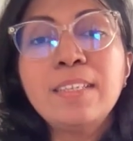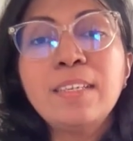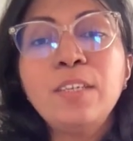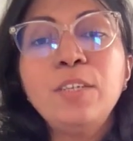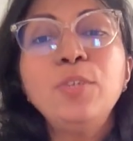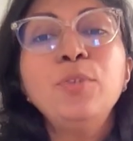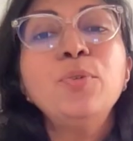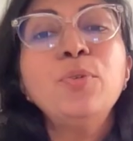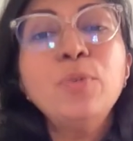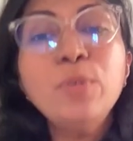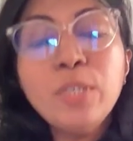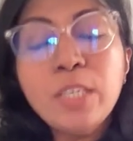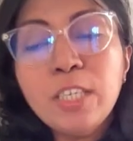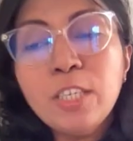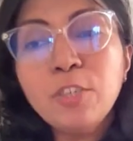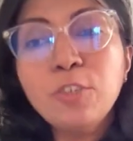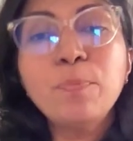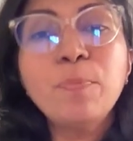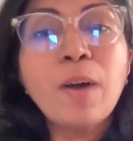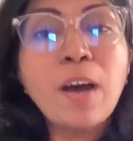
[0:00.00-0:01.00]
you
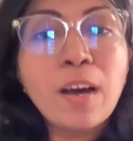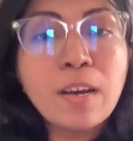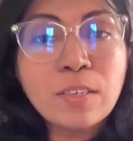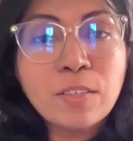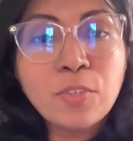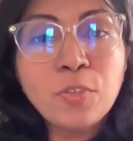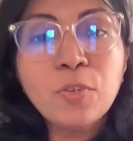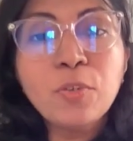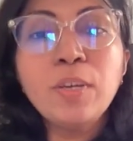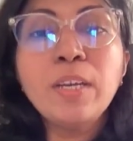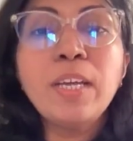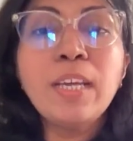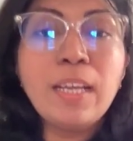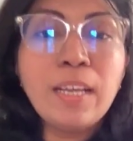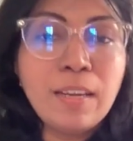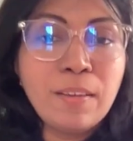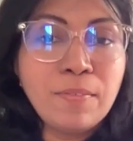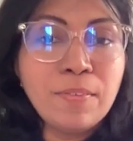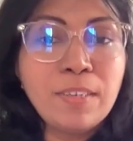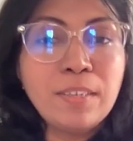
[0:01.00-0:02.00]
need to pass your
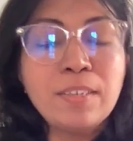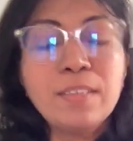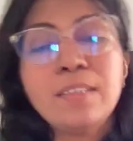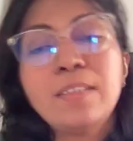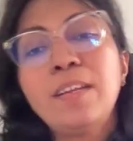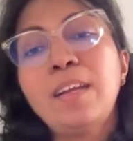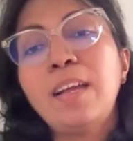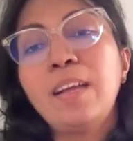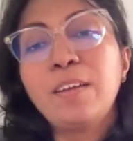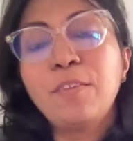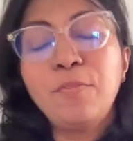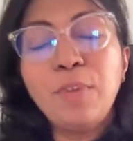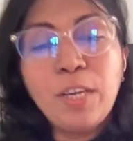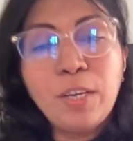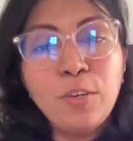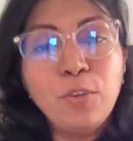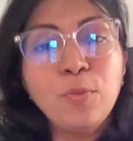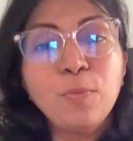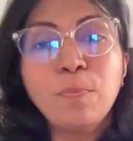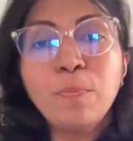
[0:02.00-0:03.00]
A-levels. Like
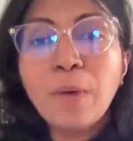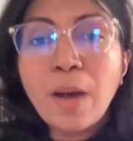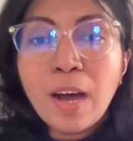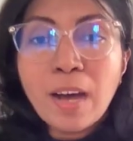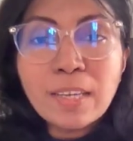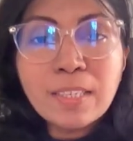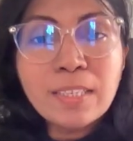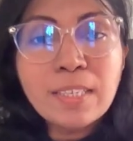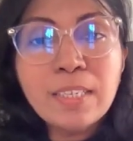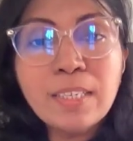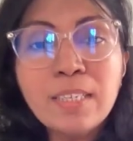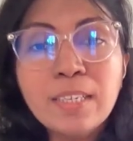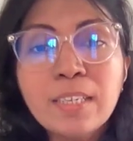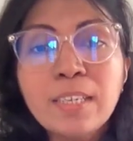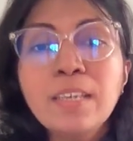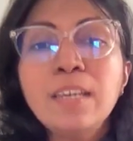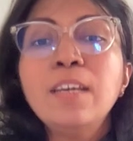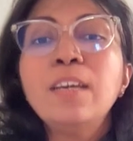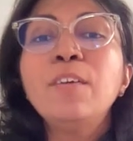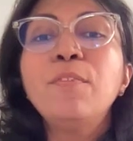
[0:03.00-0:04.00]
when you pass it,
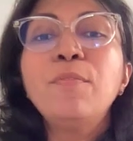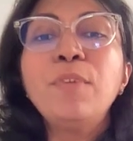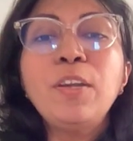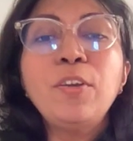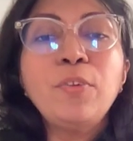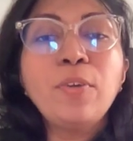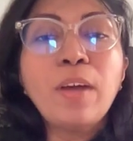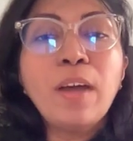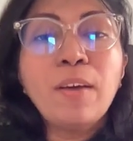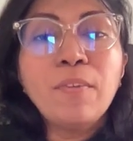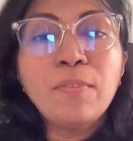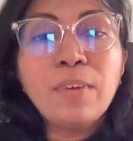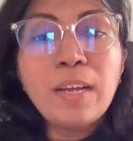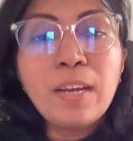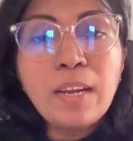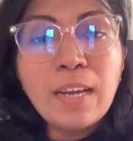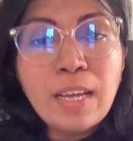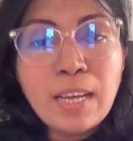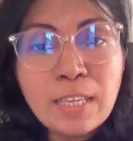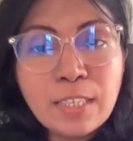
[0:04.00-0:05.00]
when you have
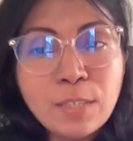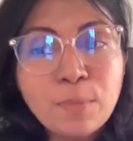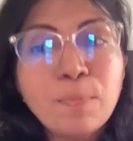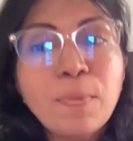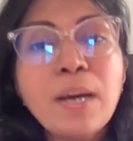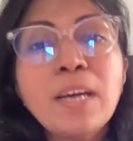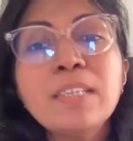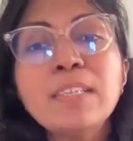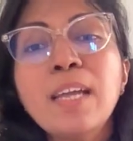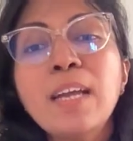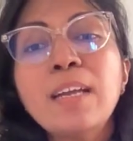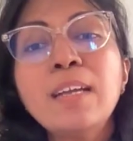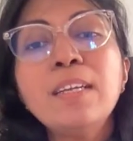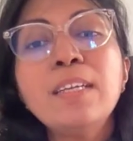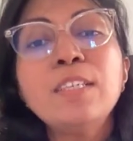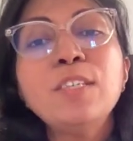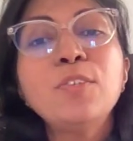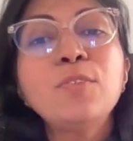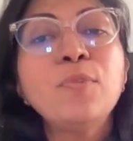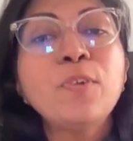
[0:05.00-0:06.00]
an S pass at
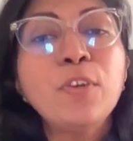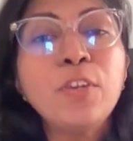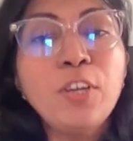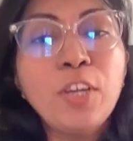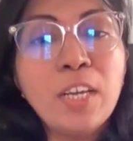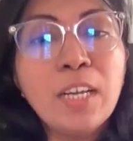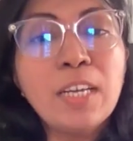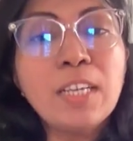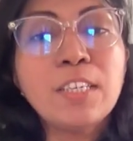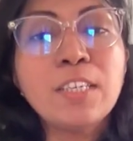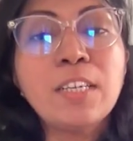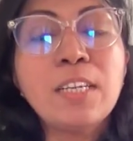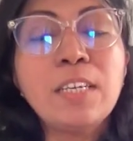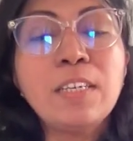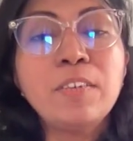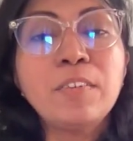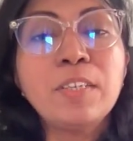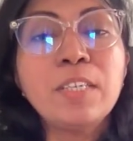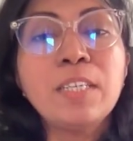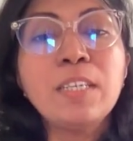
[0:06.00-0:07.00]
least for your English
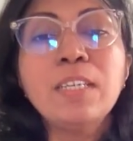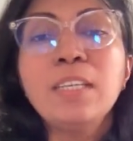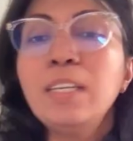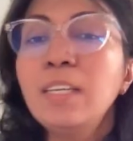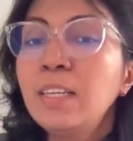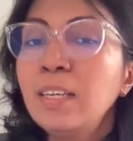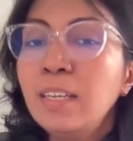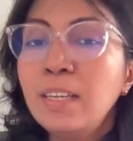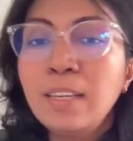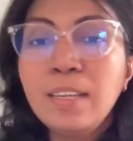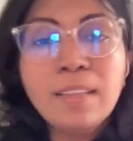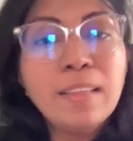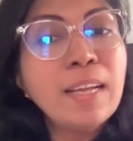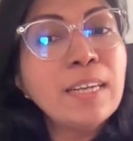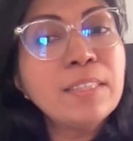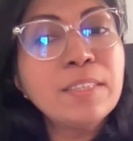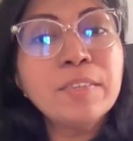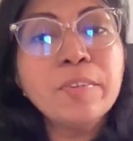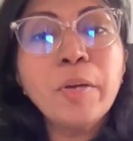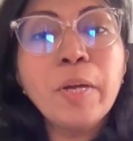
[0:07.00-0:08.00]
literature,
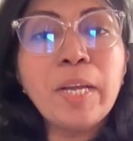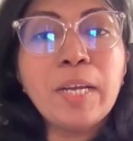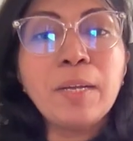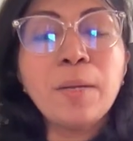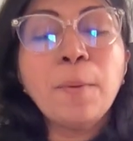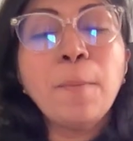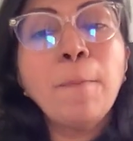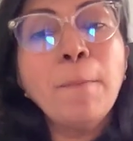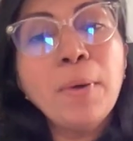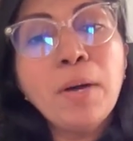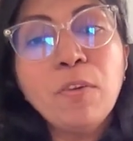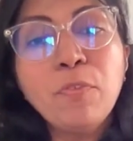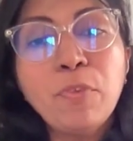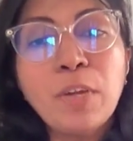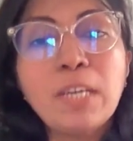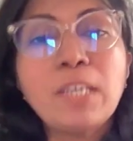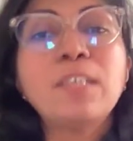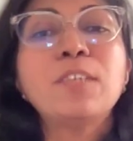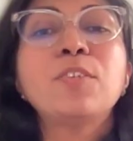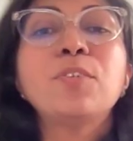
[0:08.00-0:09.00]
that's great,
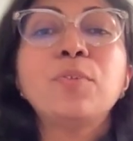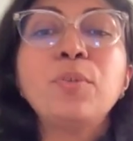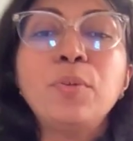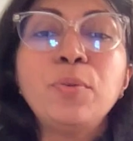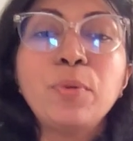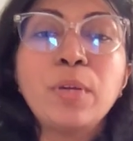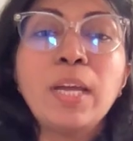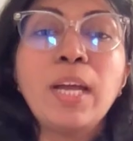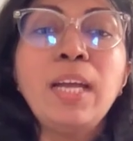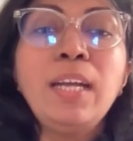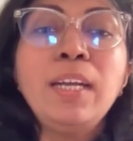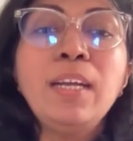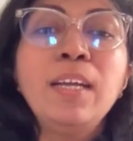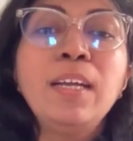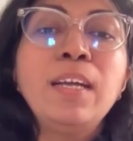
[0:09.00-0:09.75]
perfect. So you can